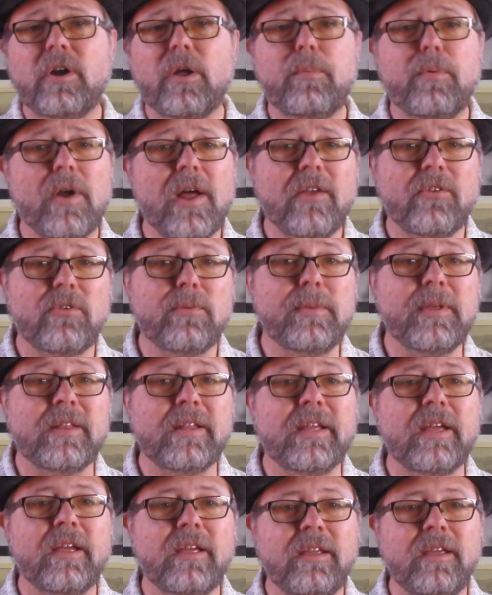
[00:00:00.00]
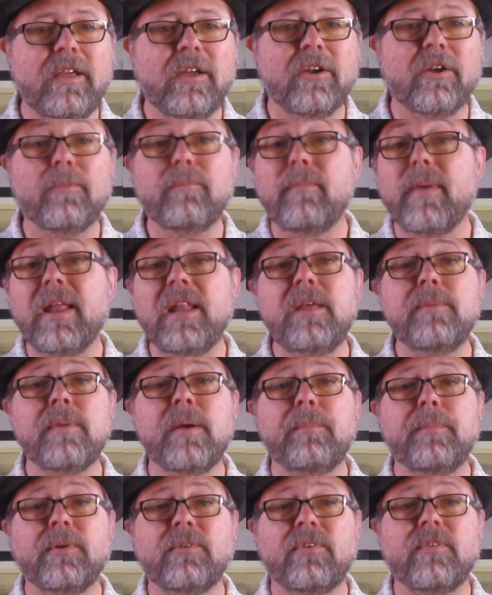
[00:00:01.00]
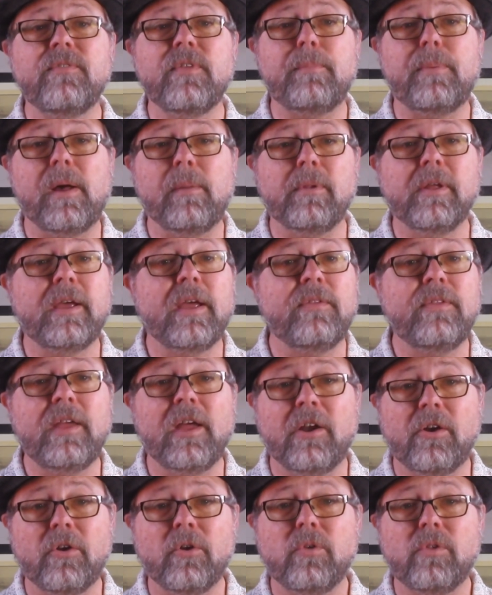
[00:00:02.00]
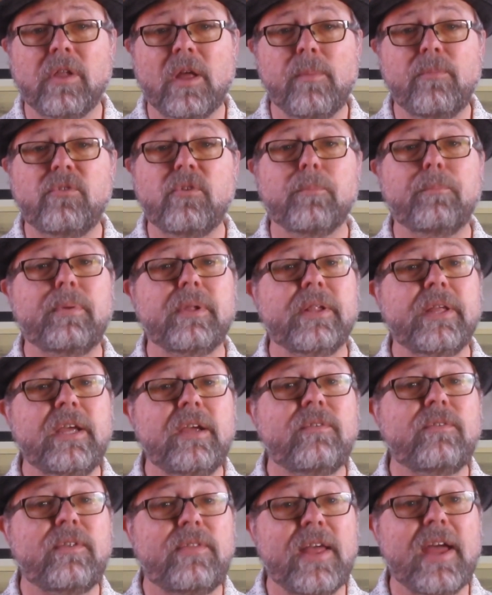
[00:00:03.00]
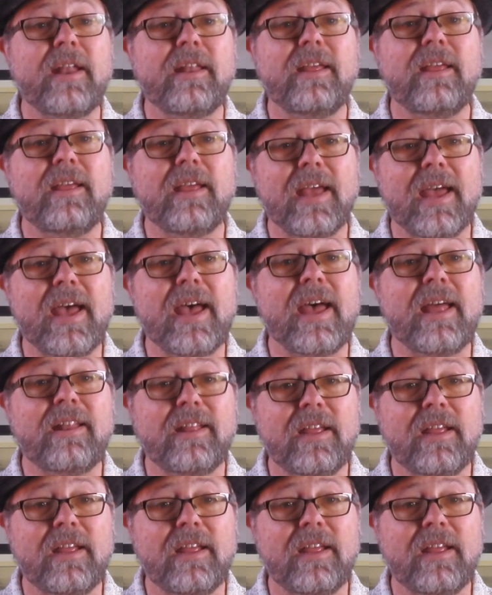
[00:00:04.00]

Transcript: approximately a year, many members of the public and the aero clubs believed that he had,